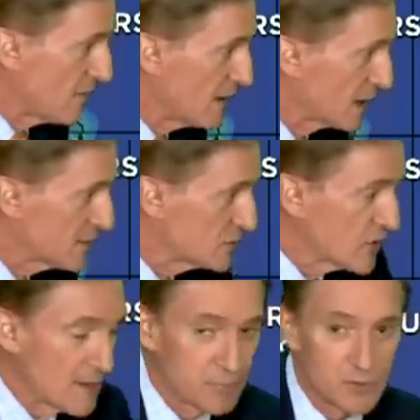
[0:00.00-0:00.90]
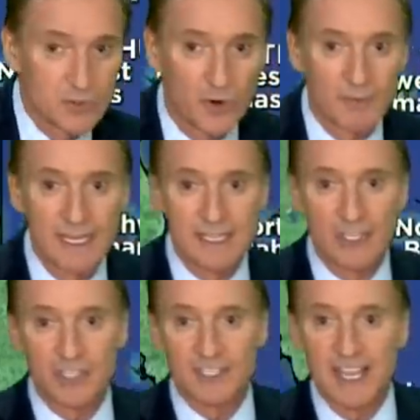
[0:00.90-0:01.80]
There are the tropical storm
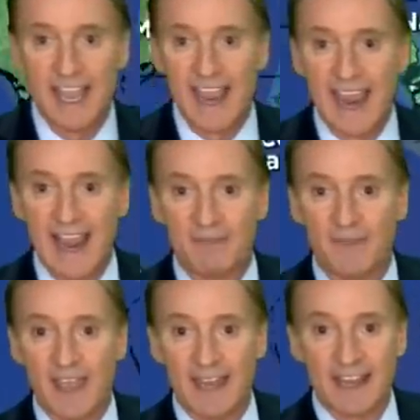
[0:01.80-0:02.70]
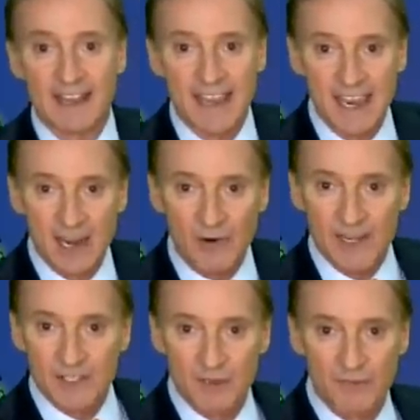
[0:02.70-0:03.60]
conditions, and then here
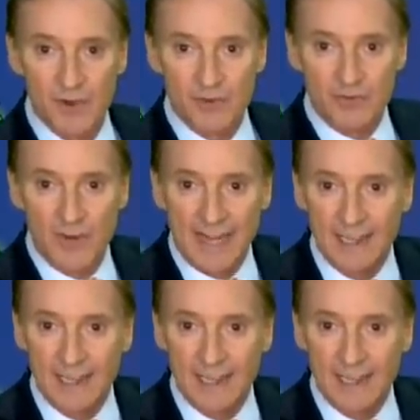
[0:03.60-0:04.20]
is the future track.